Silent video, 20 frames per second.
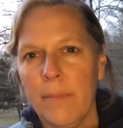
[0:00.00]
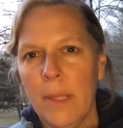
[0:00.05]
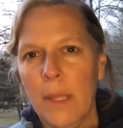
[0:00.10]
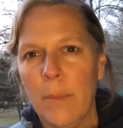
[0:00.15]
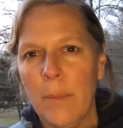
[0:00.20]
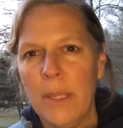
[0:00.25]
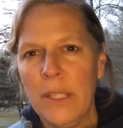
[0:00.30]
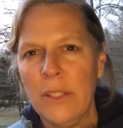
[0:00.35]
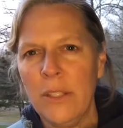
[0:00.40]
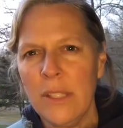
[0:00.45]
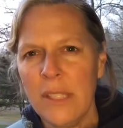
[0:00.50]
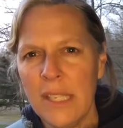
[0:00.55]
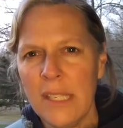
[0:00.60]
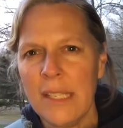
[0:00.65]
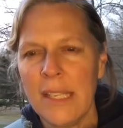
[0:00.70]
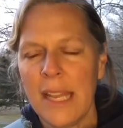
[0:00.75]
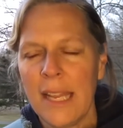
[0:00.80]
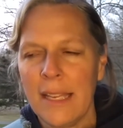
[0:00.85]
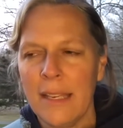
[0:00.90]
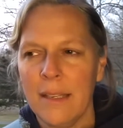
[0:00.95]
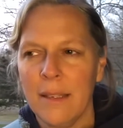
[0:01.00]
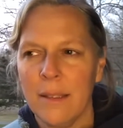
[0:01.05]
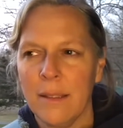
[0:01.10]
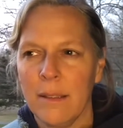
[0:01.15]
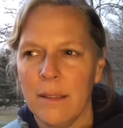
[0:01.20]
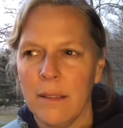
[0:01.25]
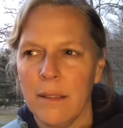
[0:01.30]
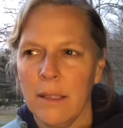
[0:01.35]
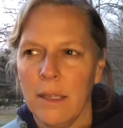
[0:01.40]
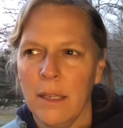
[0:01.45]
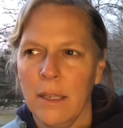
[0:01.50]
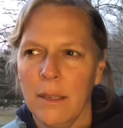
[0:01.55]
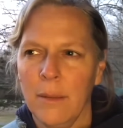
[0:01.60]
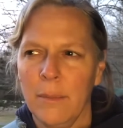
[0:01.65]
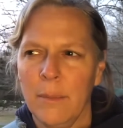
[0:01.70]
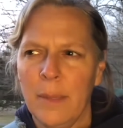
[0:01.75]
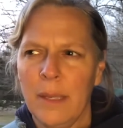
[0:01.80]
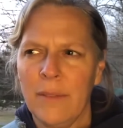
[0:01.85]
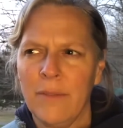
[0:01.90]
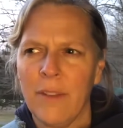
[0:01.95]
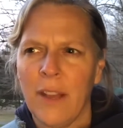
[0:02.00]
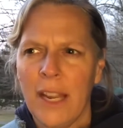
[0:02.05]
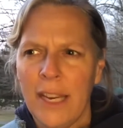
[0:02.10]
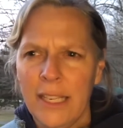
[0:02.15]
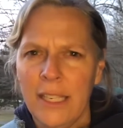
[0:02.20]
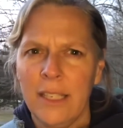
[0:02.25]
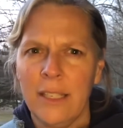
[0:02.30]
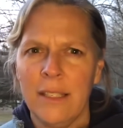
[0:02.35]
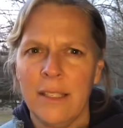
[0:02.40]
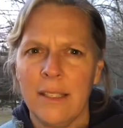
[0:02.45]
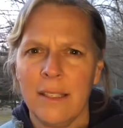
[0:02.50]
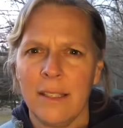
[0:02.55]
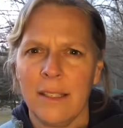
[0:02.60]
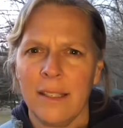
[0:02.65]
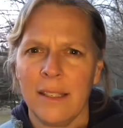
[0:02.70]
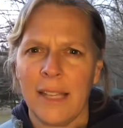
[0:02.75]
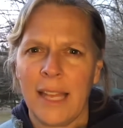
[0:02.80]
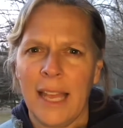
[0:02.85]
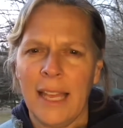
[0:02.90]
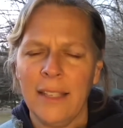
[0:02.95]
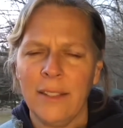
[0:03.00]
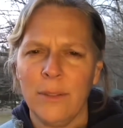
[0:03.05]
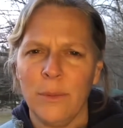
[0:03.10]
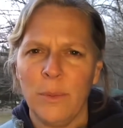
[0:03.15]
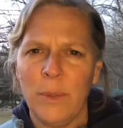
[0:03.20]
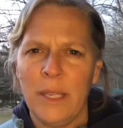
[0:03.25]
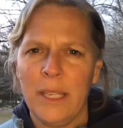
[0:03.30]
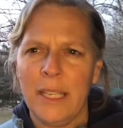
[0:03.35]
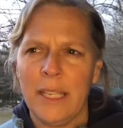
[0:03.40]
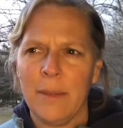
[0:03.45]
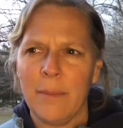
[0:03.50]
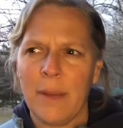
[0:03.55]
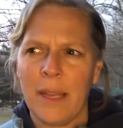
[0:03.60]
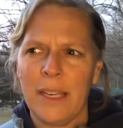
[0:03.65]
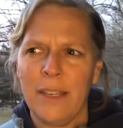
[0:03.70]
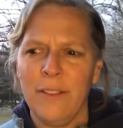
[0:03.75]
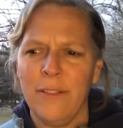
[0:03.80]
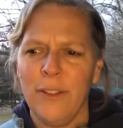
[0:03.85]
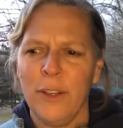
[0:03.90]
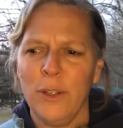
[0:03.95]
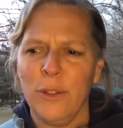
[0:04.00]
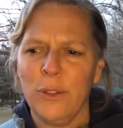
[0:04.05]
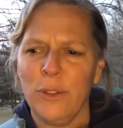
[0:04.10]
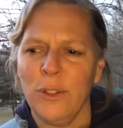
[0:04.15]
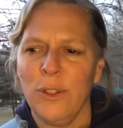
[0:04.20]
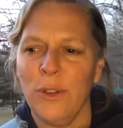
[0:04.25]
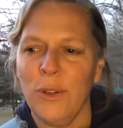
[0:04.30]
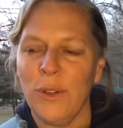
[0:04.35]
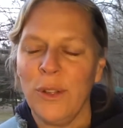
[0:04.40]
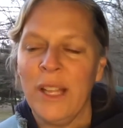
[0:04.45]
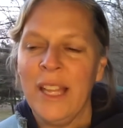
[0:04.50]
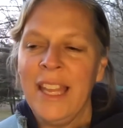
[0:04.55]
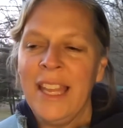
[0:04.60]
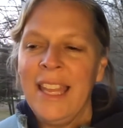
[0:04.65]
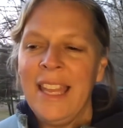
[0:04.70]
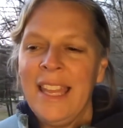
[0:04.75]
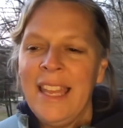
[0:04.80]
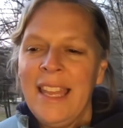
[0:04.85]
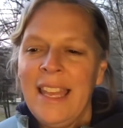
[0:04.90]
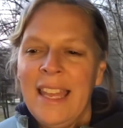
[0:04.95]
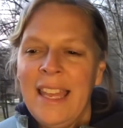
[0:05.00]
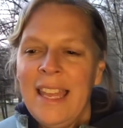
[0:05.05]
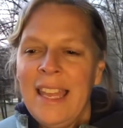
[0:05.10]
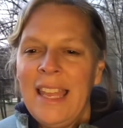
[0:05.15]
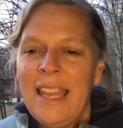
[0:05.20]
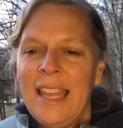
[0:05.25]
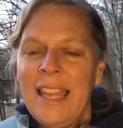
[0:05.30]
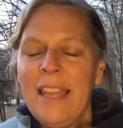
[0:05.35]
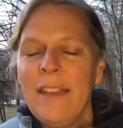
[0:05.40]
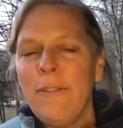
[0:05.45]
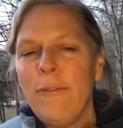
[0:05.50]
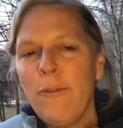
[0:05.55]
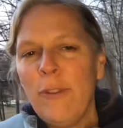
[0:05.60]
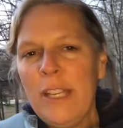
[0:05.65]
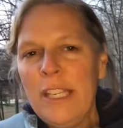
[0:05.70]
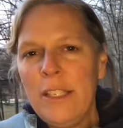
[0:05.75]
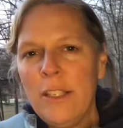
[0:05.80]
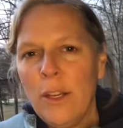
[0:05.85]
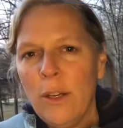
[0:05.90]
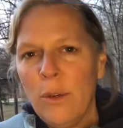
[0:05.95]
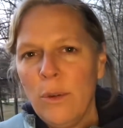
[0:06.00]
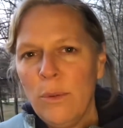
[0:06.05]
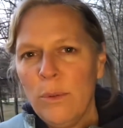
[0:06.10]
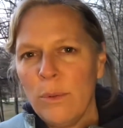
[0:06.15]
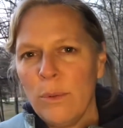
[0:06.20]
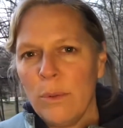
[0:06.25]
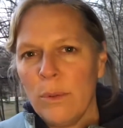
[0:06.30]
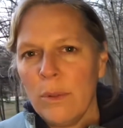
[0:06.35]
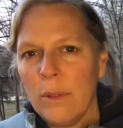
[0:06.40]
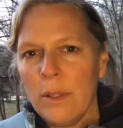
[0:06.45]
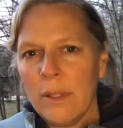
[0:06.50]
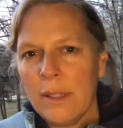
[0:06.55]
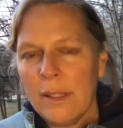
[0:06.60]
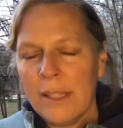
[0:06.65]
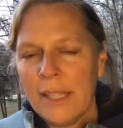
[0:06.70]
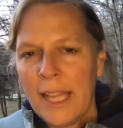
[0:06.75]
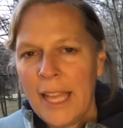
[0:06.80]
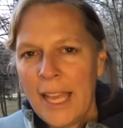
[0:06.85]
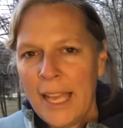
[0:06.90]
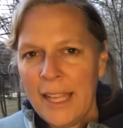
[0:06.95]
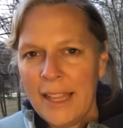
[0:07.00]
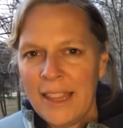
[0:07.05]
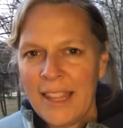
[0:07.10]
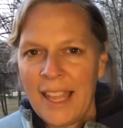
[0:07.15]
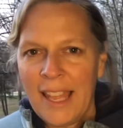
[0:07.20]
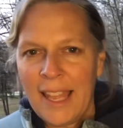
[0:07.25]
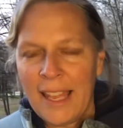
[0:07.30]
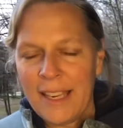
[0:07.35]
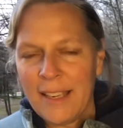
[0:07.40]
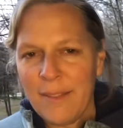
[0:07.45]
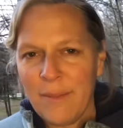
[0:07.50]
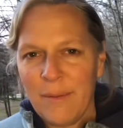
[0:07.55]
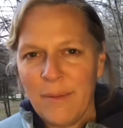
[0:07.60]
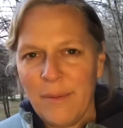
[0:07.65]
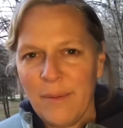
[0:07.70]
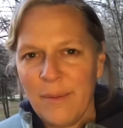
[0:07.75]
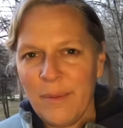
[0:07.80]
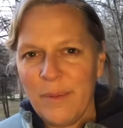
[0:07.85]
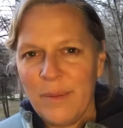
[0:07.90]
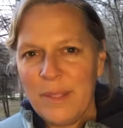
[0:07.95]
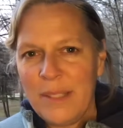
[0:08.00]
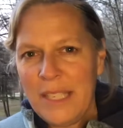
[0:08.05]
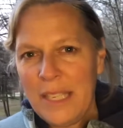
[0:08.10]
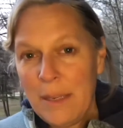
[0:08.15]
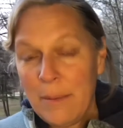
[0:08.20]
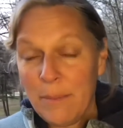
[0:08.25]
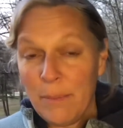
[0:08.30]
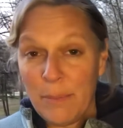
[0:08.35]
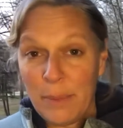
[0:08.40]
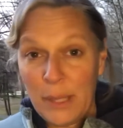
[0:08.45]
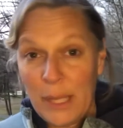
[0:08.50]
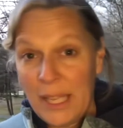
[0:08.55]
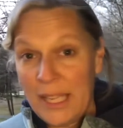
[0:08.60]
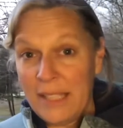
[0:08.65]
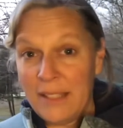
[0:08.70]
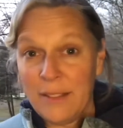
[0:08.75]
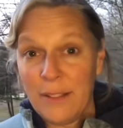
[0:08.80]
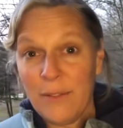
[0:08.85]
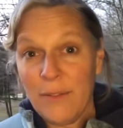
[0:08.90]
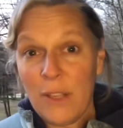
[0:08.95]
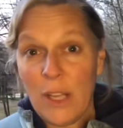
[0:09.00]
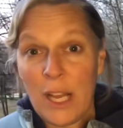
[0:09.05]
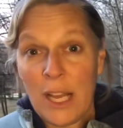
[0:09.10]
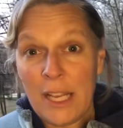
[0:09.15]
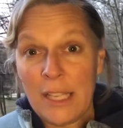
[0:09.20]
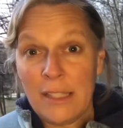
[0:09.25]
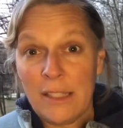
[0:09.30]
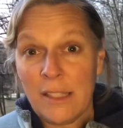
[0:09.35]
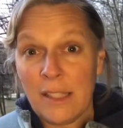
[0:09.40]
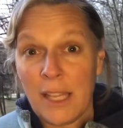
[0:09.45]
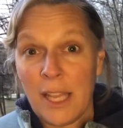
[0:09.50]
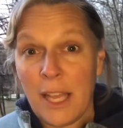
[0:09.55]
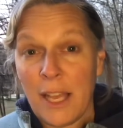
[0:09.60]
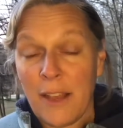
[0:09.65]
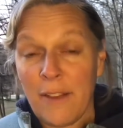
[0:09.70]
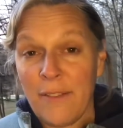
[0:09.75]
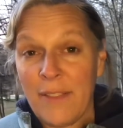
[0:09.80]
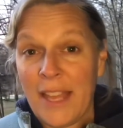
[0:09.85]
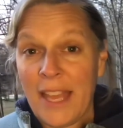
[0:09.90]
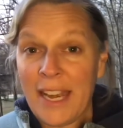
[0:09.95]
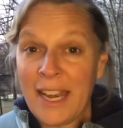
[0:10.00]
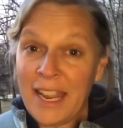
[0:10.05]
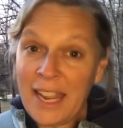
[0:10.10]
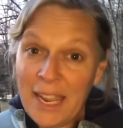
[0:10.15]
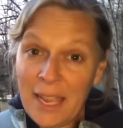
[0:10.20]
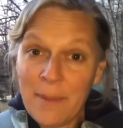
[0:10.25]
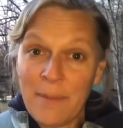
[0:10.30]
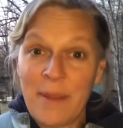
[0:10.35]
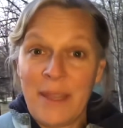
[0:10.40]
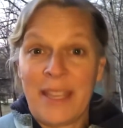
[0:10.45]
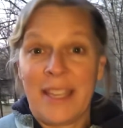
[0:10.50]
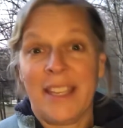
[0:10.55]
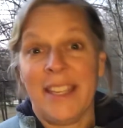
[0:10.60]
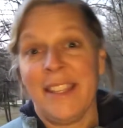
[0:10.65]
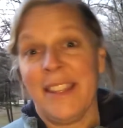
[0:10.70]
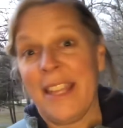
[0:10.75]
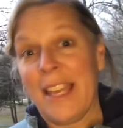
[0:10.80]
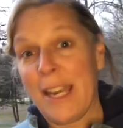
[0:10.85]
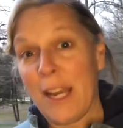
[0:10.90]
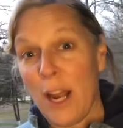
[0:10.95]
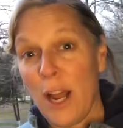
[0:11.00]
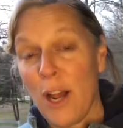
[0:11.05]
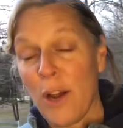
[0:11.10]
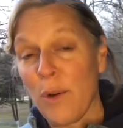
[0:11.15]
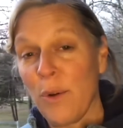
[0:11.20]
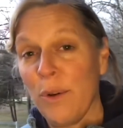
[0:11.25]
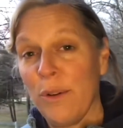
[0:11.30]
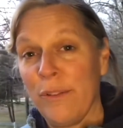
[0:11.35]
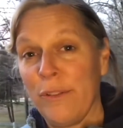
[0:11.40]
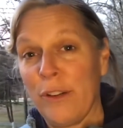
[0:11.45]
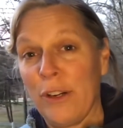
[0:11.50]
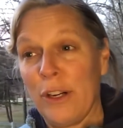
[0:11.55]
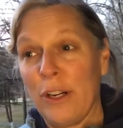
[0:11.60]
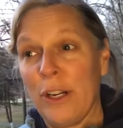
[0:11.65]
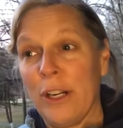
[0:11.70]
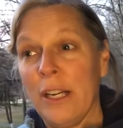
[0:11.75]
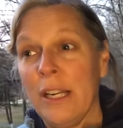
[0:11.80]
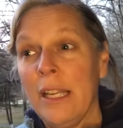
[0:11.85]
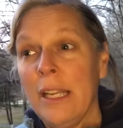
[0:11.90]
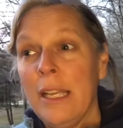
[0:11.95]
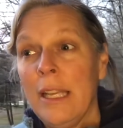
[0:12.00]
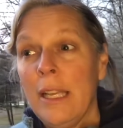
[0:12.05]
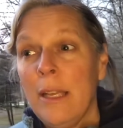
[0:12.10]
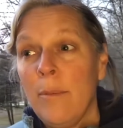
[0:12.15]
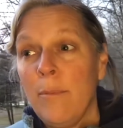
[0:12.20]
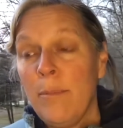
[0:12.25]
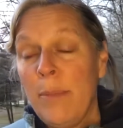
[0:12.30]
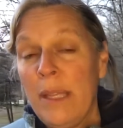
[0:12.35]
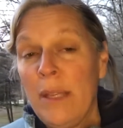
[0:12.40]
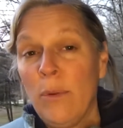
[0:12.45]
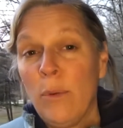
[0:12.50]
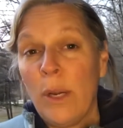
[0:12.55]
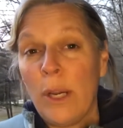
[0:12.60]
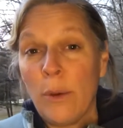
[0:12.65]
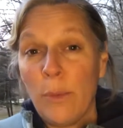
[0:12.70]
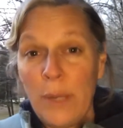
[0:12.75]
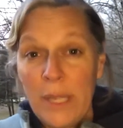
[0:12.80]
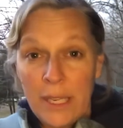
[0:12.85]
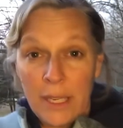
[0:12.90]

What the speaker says: But just as I invited last week in my devotional, if we don't let that deep place of God's love, that hammock, that aquifer, be where we